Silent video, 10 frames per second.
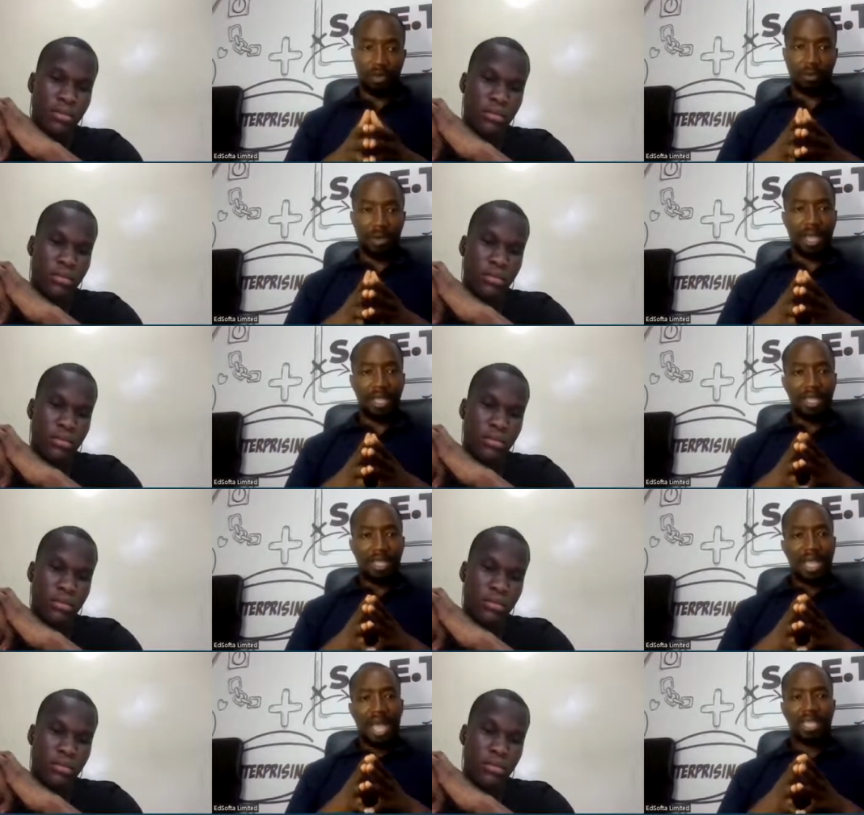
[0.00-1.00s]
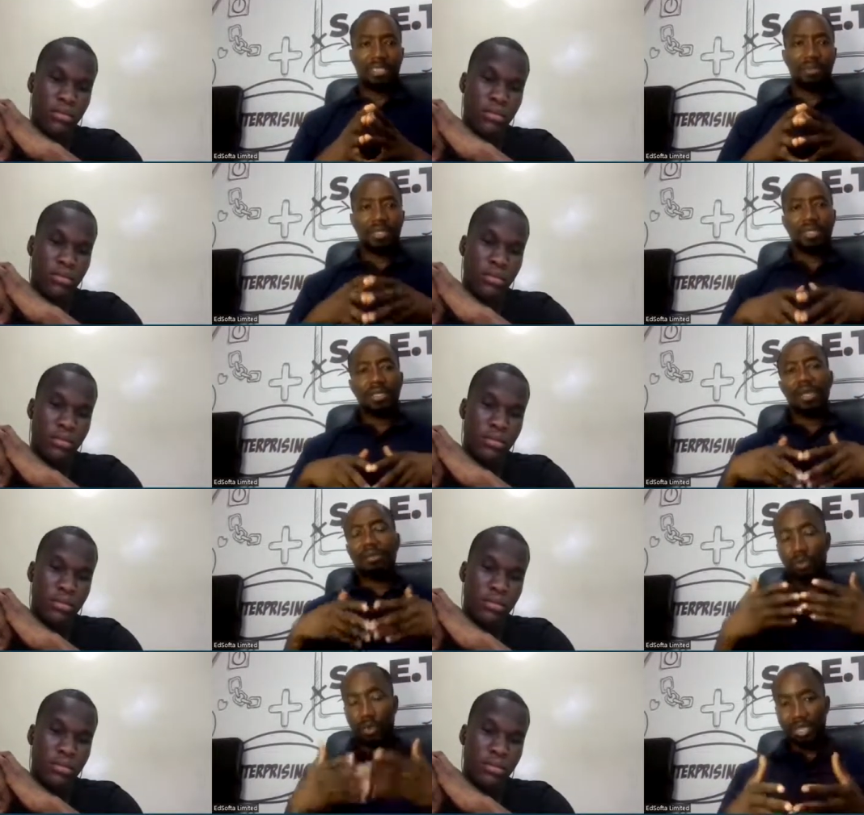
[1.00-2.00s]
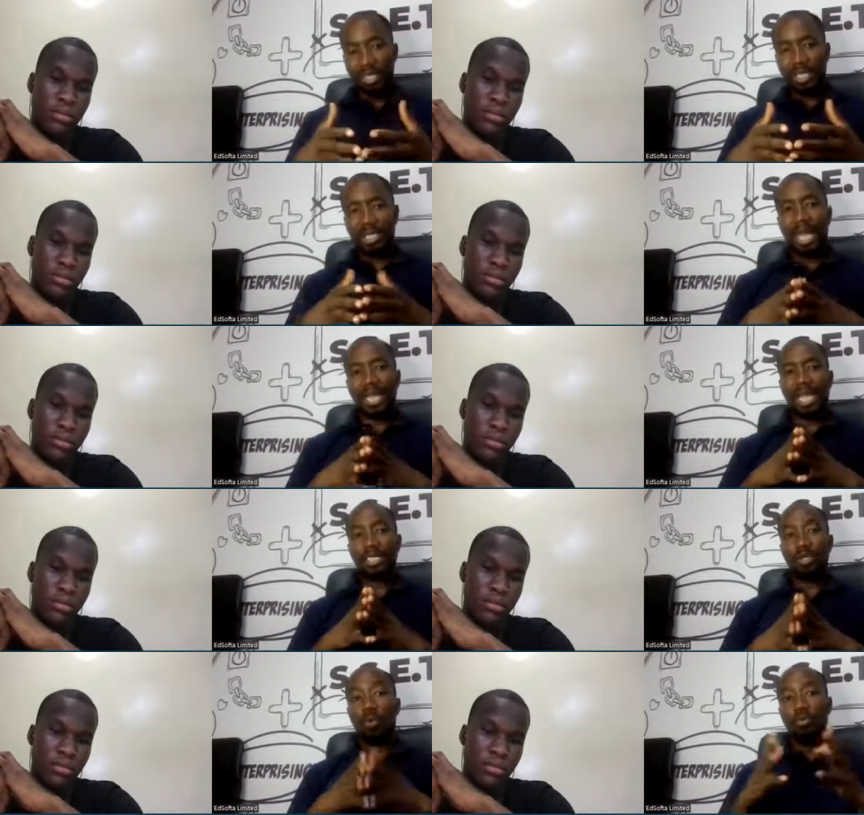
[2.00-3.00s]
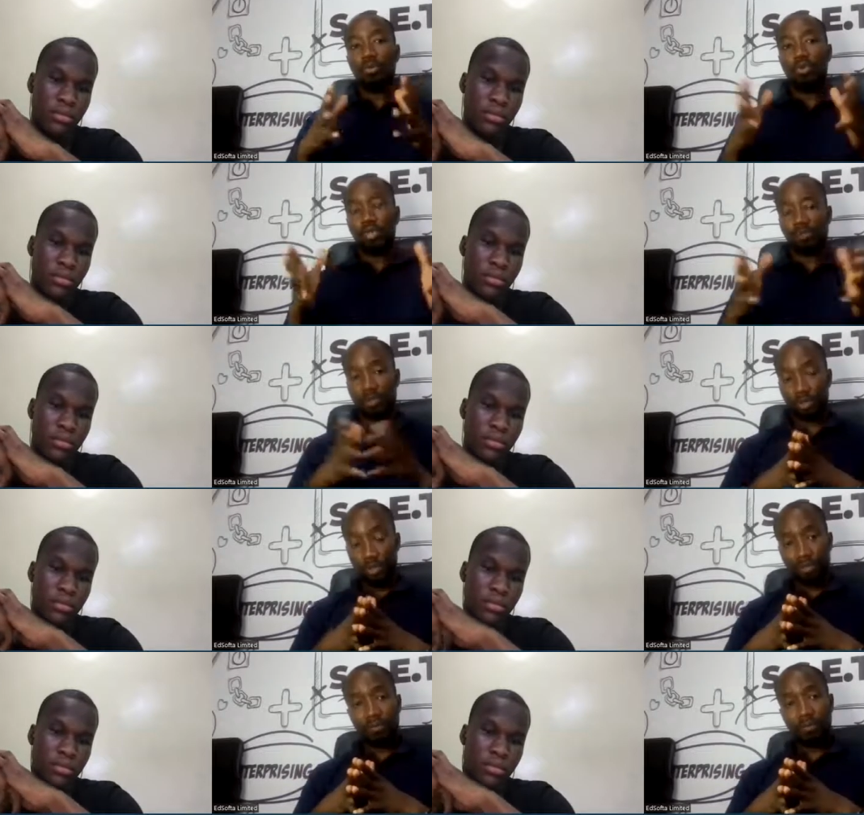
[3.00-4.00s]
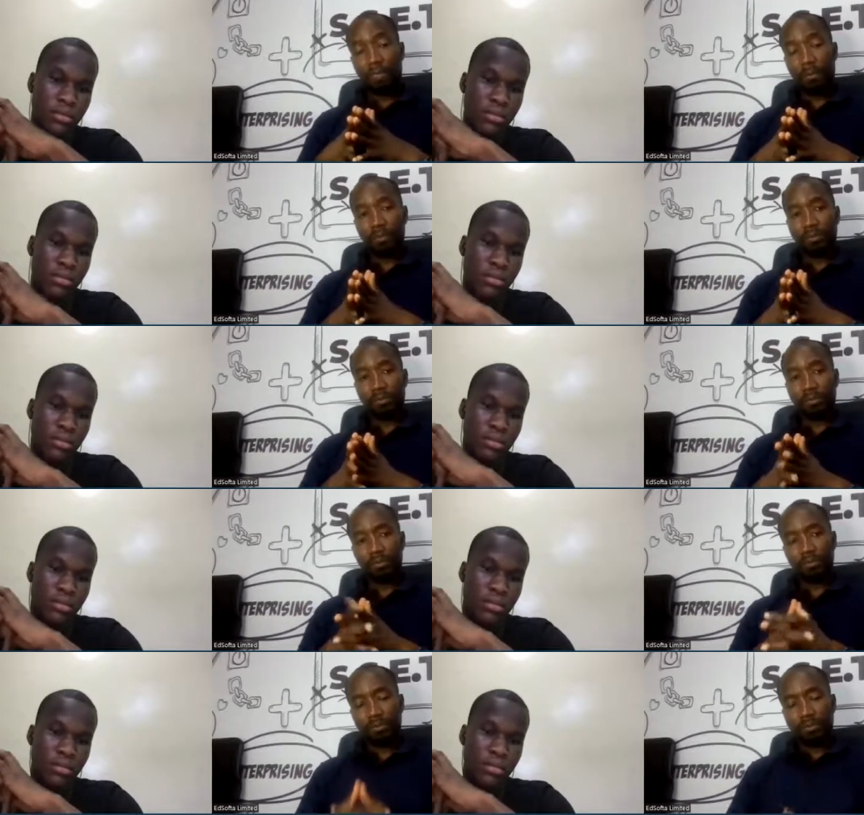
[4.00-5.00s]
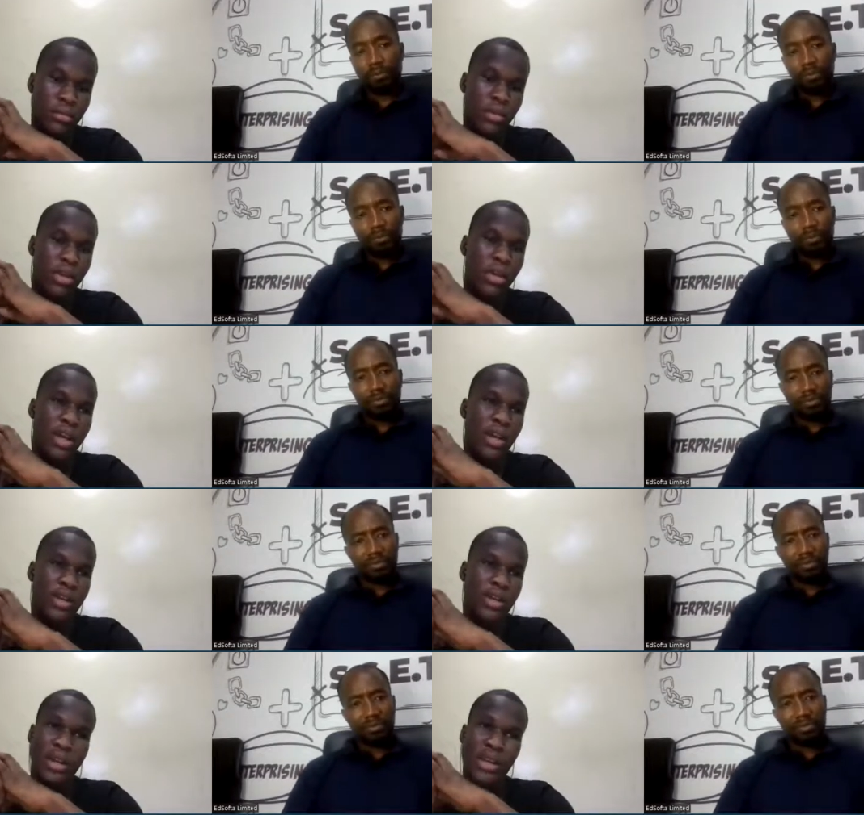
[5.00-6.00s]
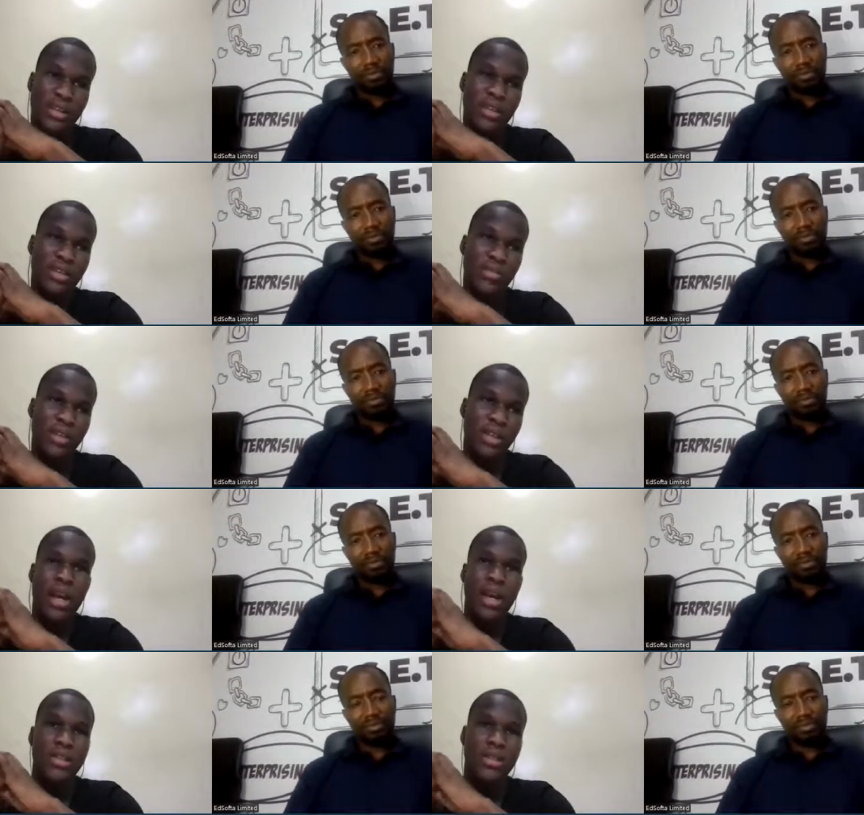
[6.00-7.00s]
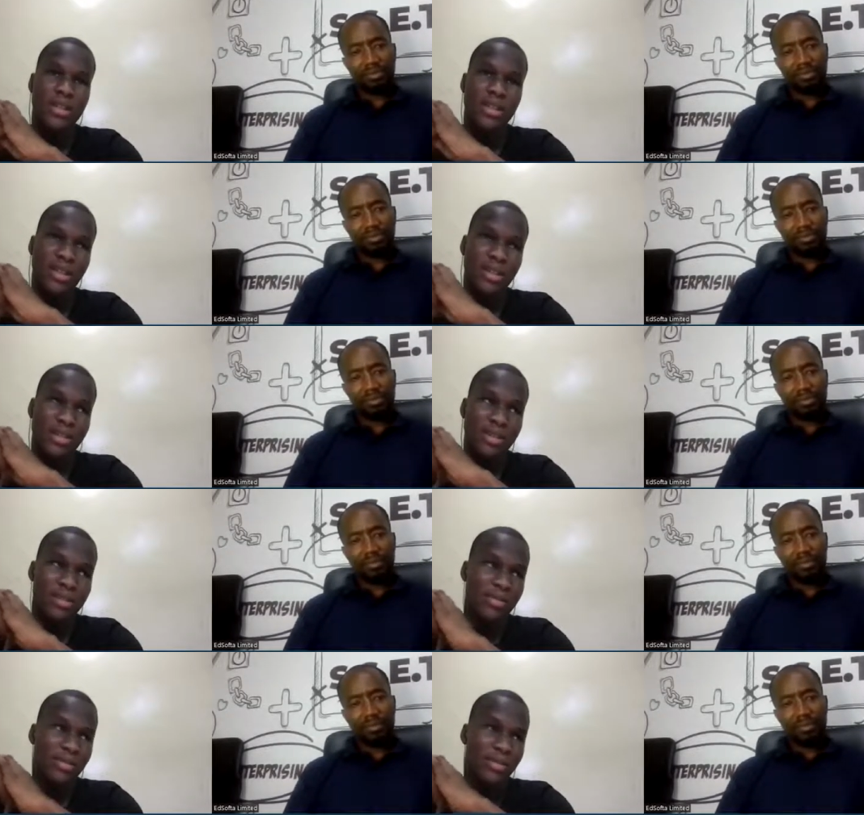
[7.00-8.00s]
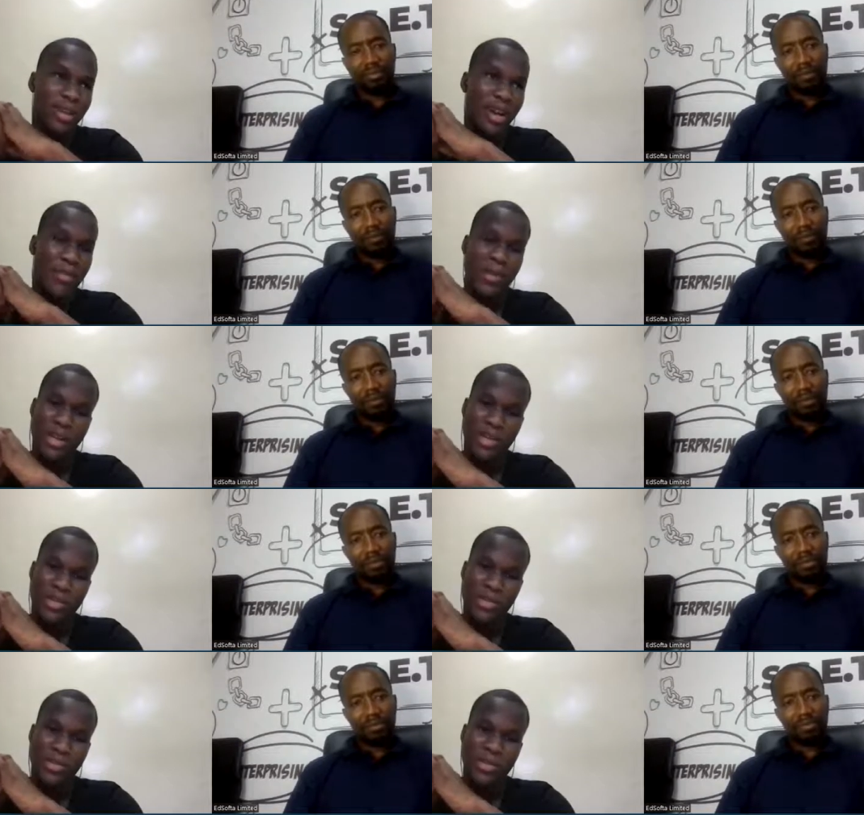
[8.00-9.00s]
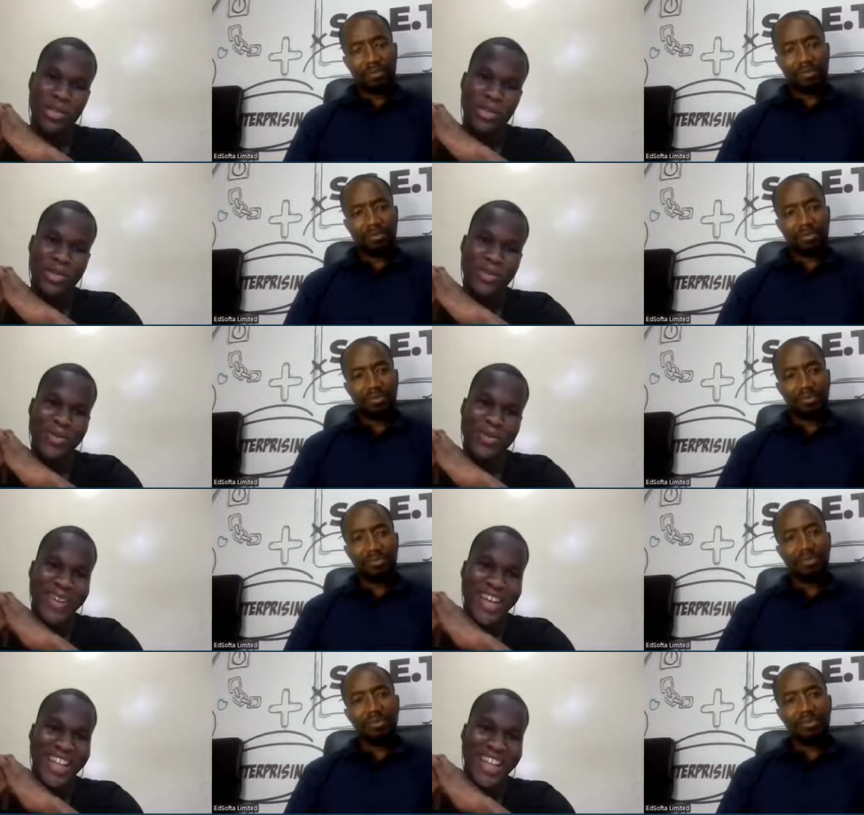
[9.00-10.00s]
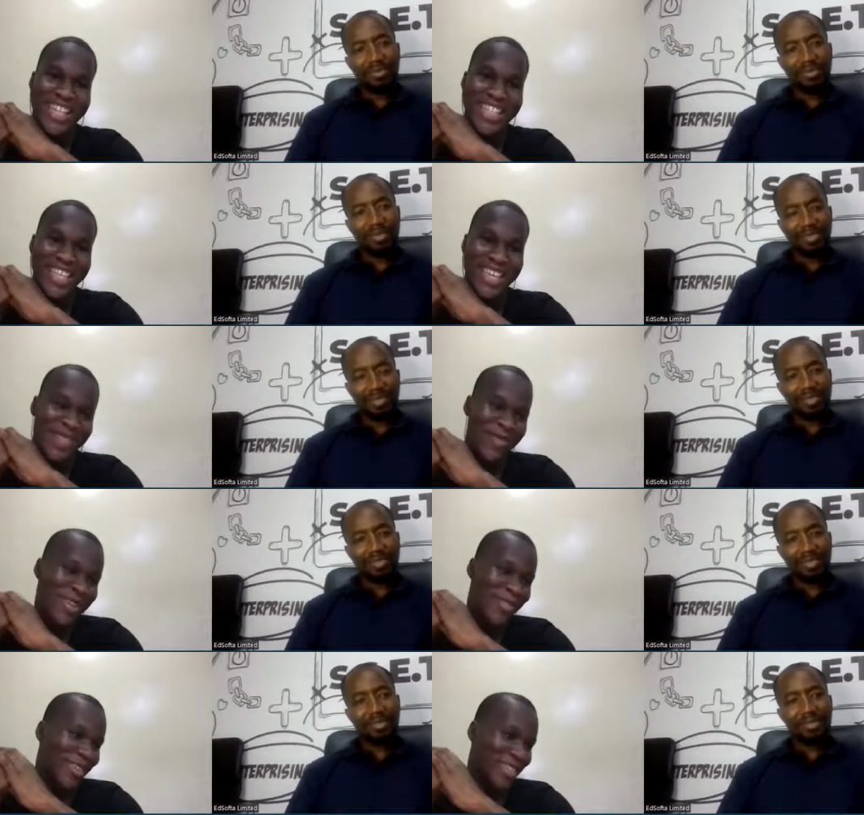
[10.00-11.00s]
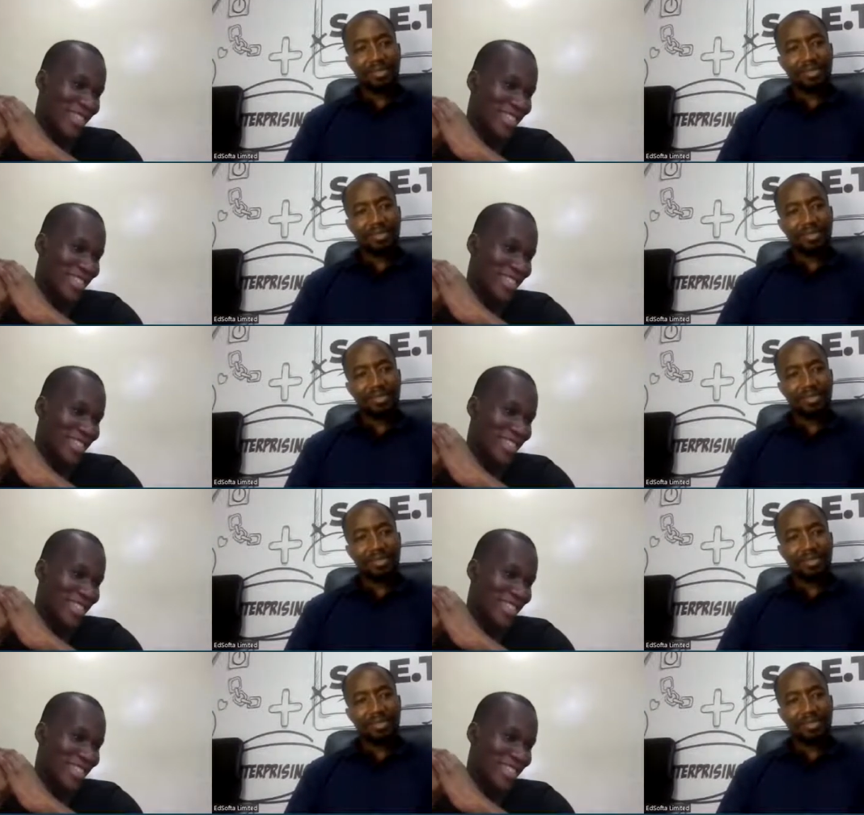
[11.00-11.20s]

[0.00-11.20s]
Speaker 1: developer has been rewarding, and has it opened doors for you?
Speaker 2: Oh yeah, yeah, it really has. Um, I remember I dropped some highlights that went crazy on